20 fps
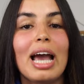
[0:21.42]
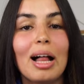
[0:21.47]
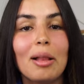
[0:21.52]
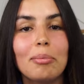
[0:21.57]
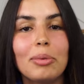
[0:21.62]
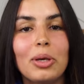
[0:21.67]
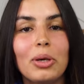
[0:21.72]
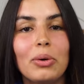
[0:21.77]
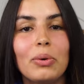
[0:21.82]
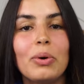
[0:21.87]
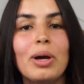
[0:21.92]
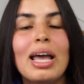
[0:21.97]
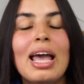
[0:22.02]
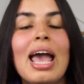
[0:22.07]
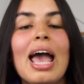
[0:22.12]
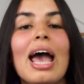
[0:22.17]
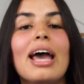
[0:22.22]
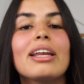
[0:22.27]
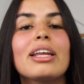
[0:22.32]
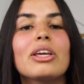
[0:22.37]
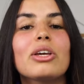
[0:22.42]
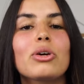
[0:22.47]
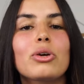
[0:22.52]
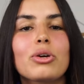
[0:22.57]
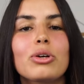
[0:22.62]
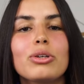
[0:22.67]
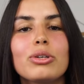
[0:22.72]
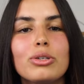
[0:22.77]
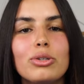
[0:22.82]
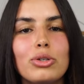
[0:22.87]
help you and
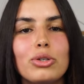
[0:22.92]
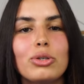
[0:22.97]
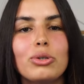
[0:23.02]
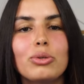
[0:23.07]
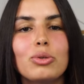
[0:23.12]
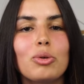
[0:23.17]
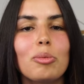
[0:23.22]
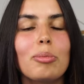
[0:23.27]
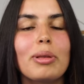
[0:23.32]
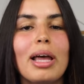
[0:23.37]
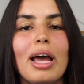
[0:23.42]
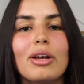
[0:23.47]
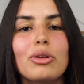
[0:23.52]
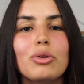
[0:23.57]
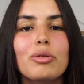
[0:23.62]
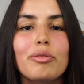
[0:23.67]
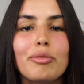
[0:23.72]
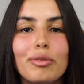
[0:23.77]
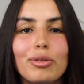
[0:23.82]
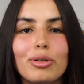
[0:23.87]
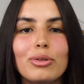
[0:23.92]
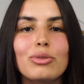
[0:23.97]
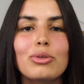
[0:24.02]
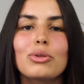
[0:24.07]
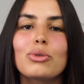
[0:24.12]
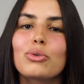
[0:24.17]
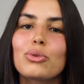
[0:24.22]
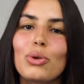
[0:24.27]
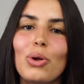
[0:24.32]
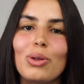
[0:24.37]
encourage you to plan your
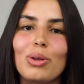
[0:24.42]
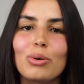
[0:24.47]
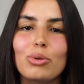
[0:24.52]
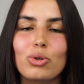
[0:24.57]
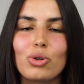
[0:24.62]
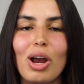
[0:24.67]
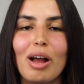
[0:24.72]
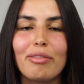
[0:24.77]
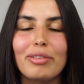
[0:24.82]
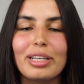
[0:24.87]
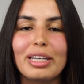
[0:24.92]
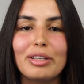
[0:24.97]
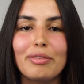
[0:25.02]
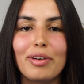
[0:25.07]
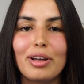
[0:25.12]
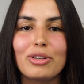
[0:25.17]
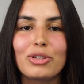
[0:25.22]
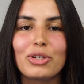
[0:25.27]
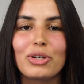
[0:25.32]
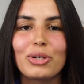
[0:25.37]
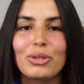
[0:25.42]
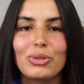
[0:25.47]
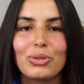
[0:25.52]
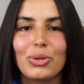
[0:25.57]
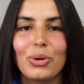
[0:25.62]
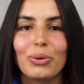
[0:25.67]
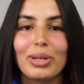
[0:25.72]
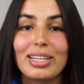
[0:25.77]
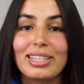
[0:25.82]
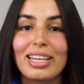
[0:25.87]
first solo travel adventure.
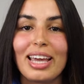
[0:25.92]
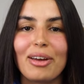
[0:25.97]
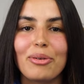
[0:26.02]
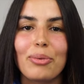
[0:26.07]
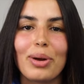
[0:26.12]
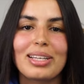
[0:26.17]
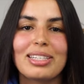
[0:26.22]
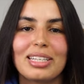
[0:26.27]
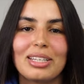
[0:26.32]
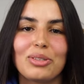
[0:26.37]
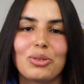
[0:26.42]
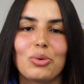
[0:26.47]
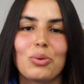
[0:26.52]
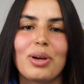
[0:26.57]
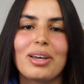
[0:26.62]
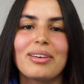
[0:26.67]
So let's get right into